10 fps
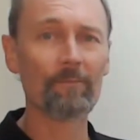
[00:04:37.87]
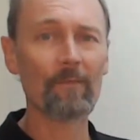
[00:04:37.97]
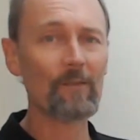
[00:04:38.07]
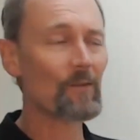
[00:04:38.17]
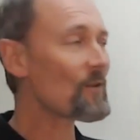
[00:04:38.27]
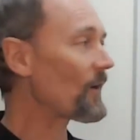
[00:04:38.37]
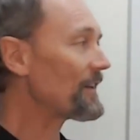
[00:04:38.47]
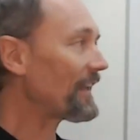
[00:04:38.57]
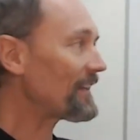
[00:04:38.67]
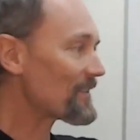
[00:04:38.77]
You don't
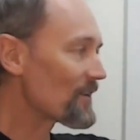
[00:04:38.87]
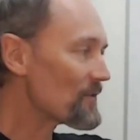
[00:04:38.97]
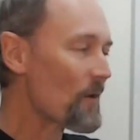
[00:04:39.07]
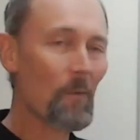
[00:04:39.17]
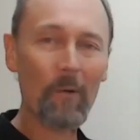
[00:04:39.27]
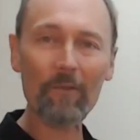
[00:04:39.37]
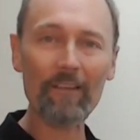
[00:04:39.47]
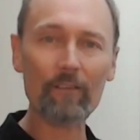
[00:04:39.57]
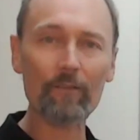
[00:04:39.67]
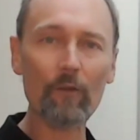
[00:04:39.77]
need to know all
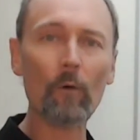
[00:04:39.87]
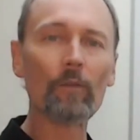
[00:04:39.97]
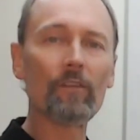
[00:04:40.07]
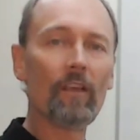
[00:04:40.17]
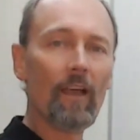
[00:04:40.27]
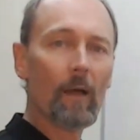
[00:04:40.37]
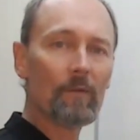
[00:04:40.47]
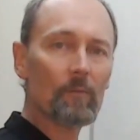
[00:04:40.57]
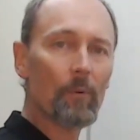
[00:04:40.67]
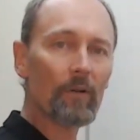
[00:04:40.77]
this, of course. I'm
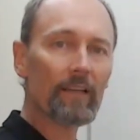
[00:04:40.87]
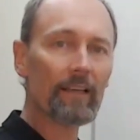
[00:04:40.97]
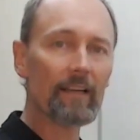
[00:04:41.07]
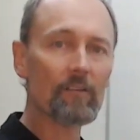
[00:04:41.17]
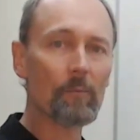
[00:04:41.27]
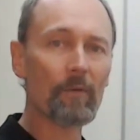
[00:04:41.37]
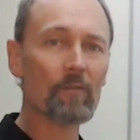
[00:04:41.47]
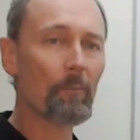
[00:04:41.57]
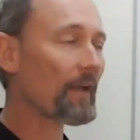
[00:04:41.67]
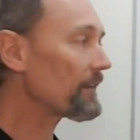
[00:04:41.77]
just putting it into
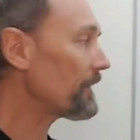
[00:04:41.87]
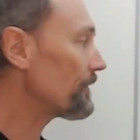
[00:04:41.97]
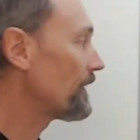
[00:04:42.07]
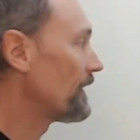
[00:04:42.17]
perspective.